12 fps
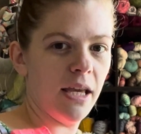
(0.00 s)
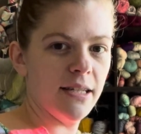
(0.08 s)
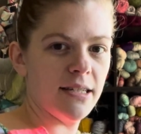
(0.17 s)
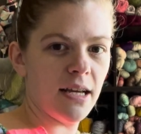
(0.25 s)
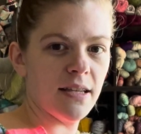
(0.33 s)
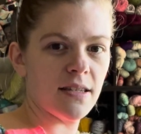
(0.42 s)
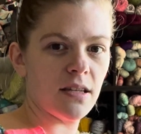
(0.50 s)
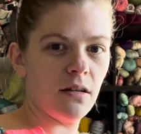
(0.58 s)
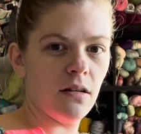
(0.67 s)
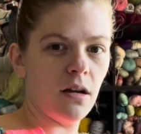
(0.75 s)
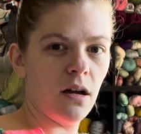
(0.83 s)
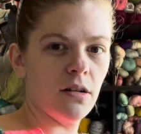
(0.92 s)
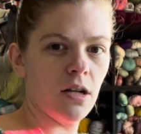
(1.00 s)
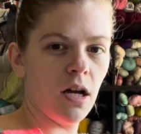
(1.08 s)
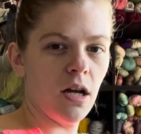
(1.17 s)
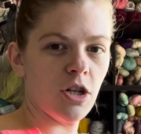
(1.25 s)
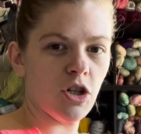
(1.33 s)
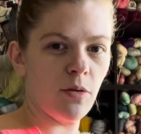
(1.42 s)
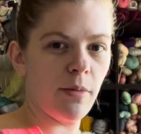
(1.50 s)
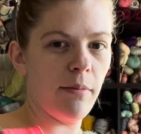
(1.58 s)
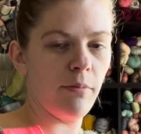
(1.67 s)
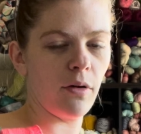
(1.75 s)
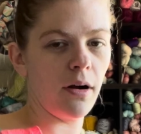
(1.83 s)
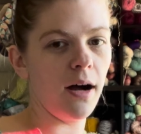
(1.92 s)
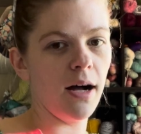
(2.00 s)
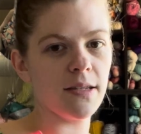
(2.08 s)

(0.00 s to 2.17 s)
It does show my bra,